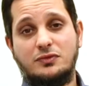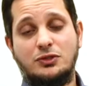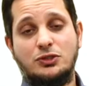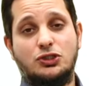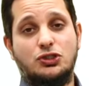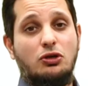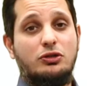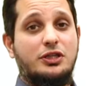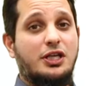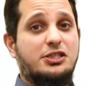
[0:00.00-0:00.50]

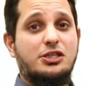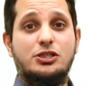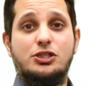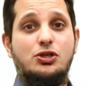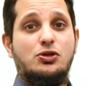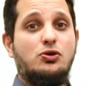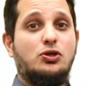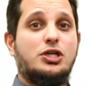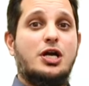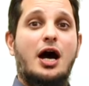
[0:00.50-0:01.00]
So this is
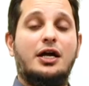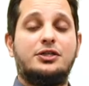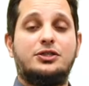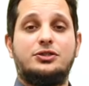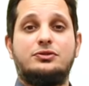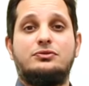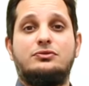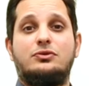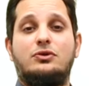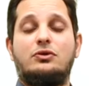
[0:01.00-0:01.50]
huge,
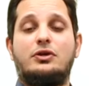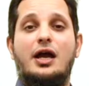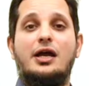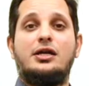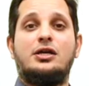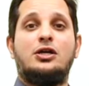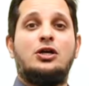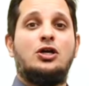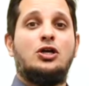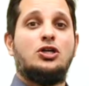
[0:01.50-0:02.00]
guys,
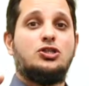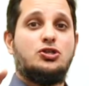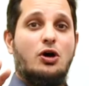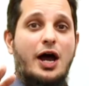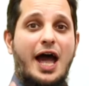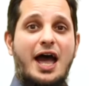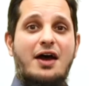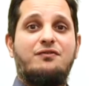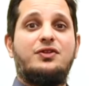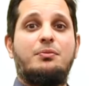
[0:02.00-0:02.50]
okay? So
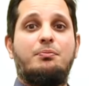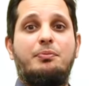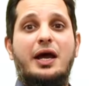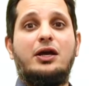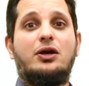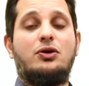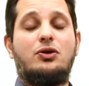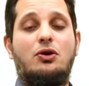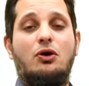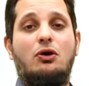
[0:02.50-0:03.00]
have the
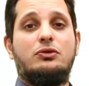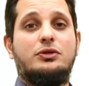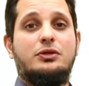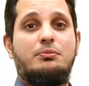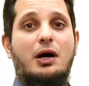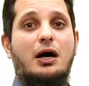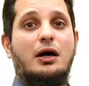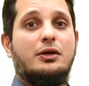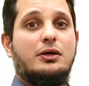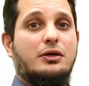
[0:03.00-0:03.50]
banker call the
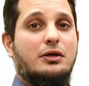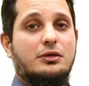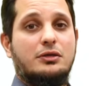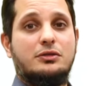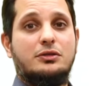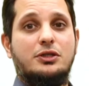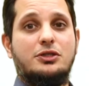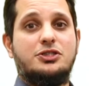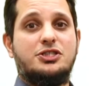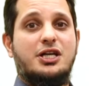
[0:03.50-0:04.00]
buyer,
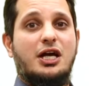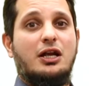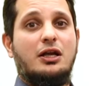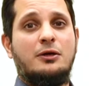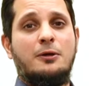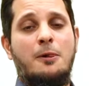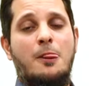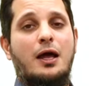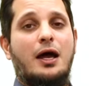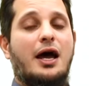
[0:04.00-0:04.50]
or the
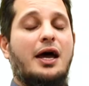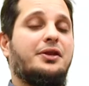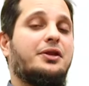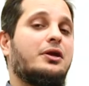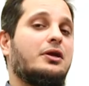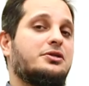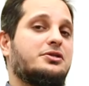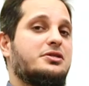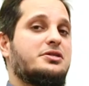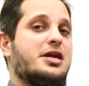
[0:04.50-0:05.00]
seller and the
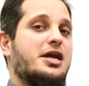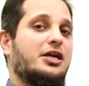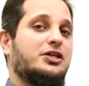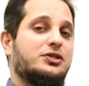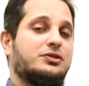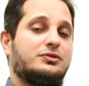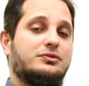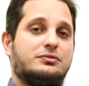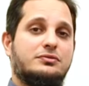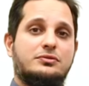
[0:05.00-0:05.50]
listing
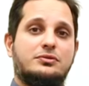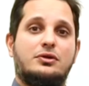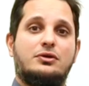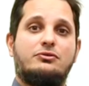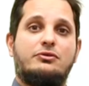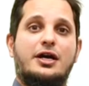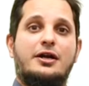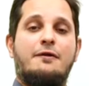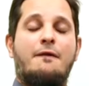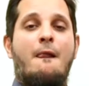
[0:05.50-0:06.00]
agent, all
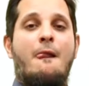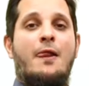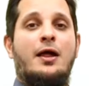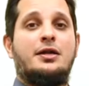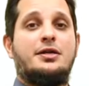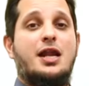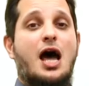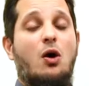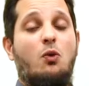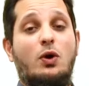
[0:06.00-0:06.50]
right?
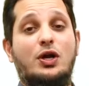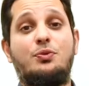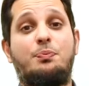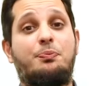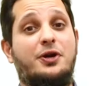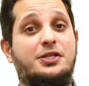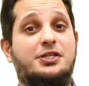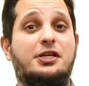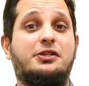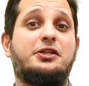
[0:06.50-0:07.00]
Now, when you
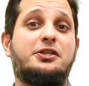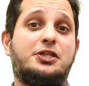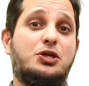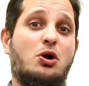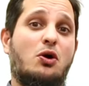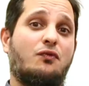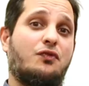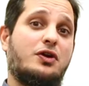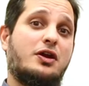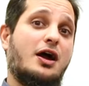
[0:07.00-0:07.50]
presented the
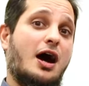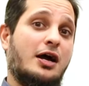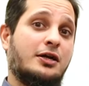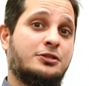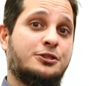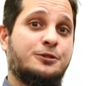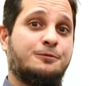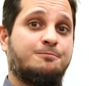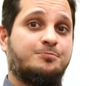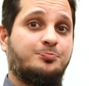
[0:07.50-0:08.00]
offer,
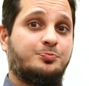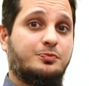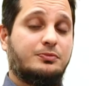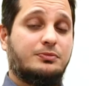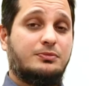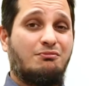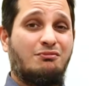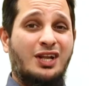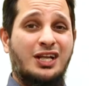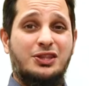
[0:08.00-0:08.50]
guys,
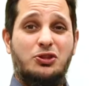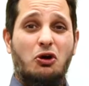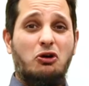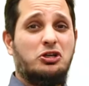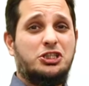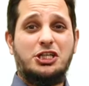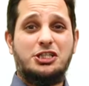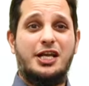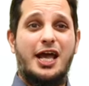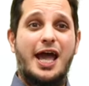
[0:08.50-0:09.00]

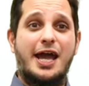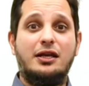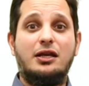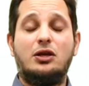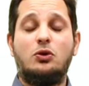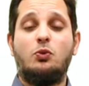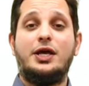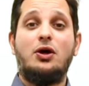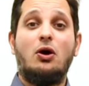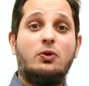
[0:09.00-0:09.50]
don't just end
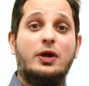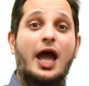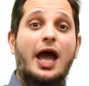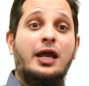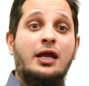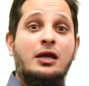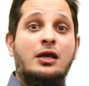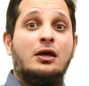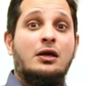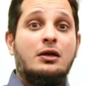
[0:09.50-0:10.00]
it with,
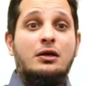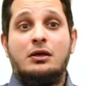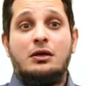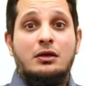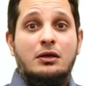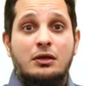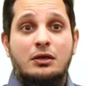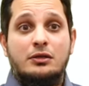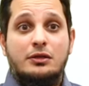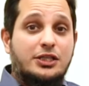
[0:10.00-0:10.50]
okay,
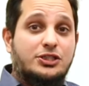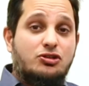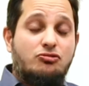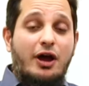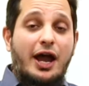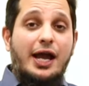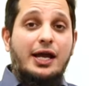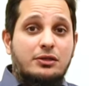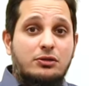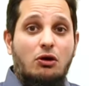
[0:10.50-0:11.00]
that's
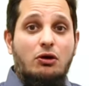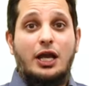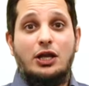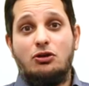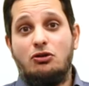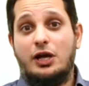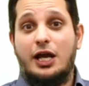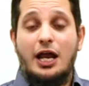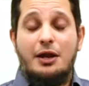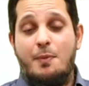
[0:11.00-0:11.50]
great. Okay,
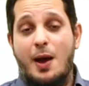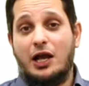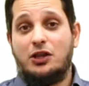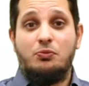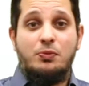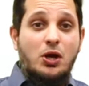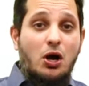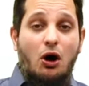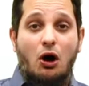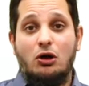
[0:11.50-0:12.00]
you'll get back
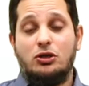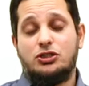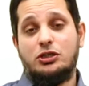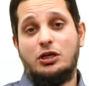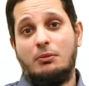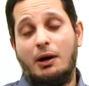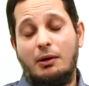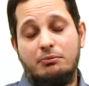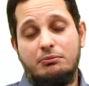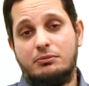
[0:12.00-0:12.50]
to me.
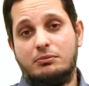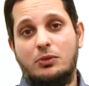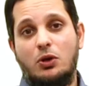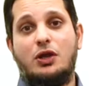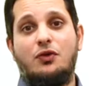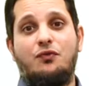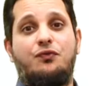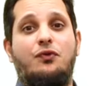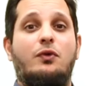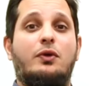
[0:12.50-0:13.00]
Awesome, I'm
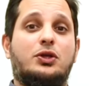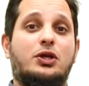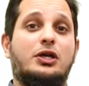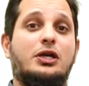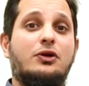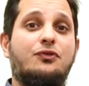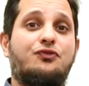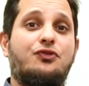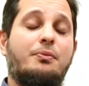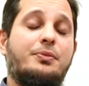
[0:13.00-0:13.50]
looking forward to
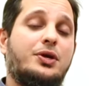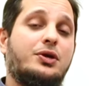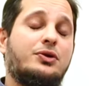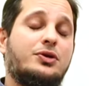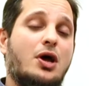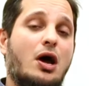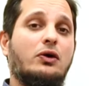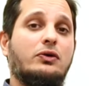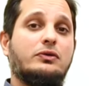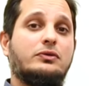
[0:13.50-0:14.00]
hear from you
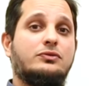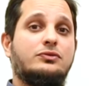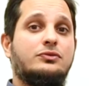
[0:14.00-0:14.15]
now.